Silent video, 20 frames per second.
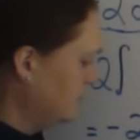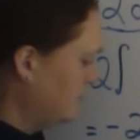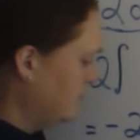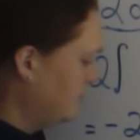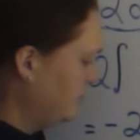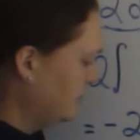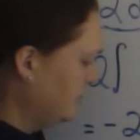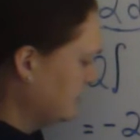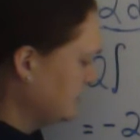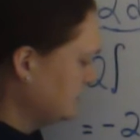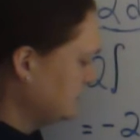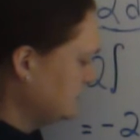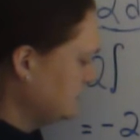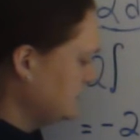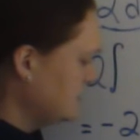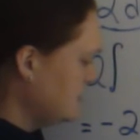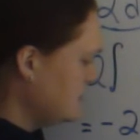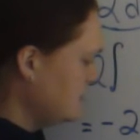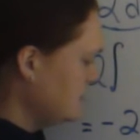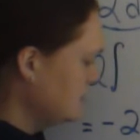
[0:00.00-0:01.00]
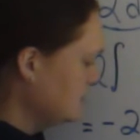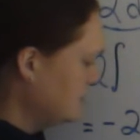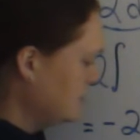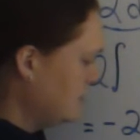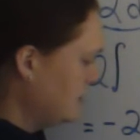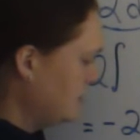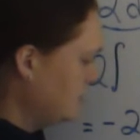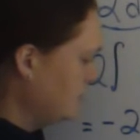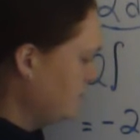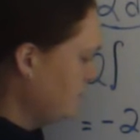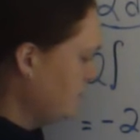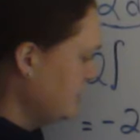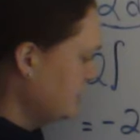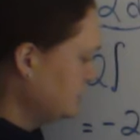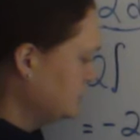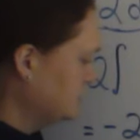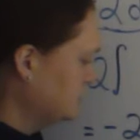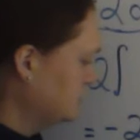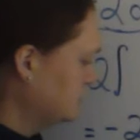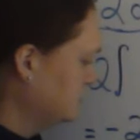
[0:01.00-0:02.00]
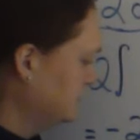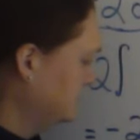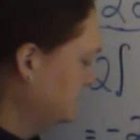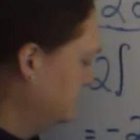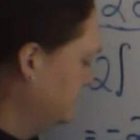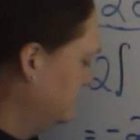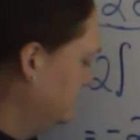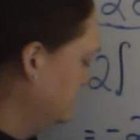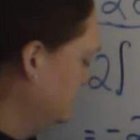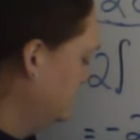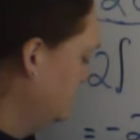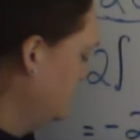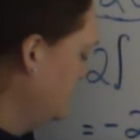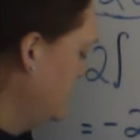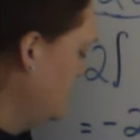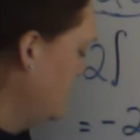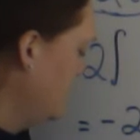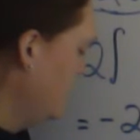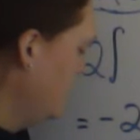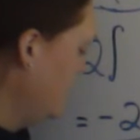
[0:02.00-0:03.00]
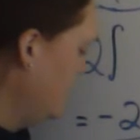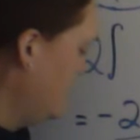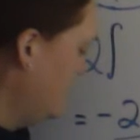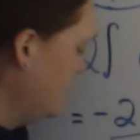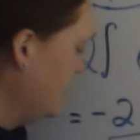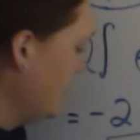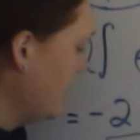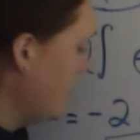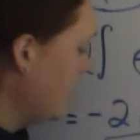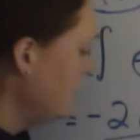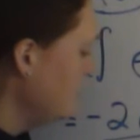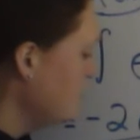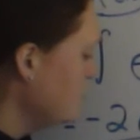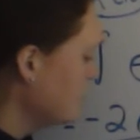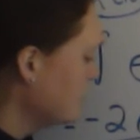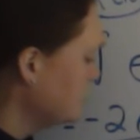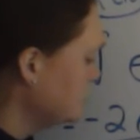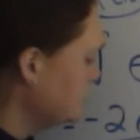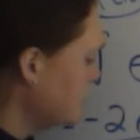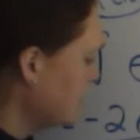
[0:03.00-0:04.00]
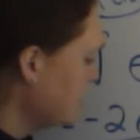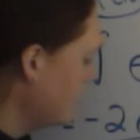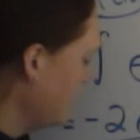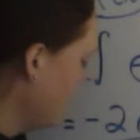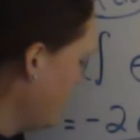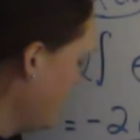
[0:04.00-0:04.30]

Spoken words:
plus c, and you're finished. And again, you can check your